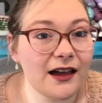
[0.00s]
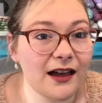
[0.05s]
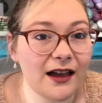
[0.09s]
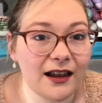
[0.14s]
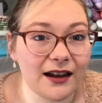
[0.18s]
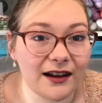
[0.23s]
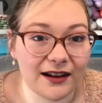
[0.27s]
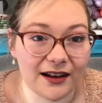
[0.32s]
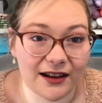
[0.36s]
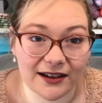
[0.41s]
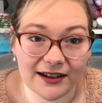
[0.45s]

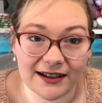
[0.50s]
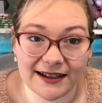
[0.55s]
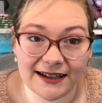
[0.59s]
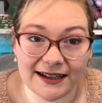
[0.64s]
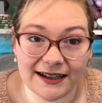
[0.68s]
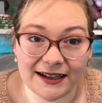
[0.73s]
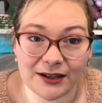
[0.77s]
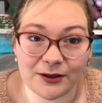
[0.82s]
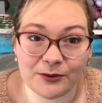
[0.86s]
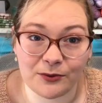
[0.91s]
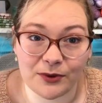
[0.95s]
Luckily
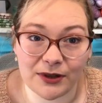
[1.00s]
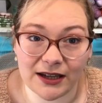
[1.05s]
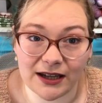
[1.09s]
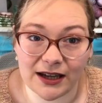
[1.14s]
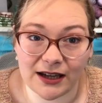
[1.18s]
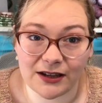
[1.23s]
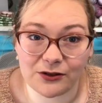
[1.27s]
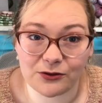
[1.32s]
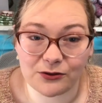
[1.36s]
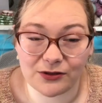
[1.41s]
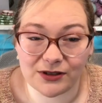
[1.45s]
we had
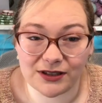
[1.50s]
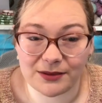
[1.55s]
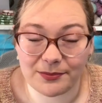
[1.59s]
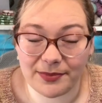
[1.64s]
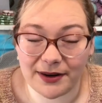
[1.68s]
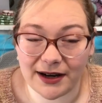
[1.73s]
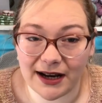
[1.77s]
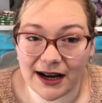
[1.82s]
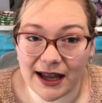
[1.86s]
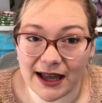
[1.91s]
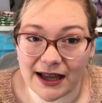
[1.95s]
already
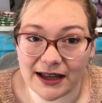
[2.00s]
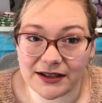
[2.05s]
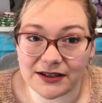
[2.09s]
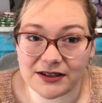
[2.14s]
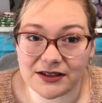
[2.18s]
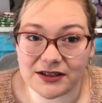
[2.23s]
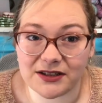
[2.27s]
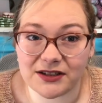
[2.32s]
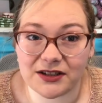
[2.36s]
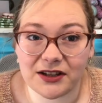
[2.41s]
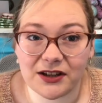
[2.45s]
planned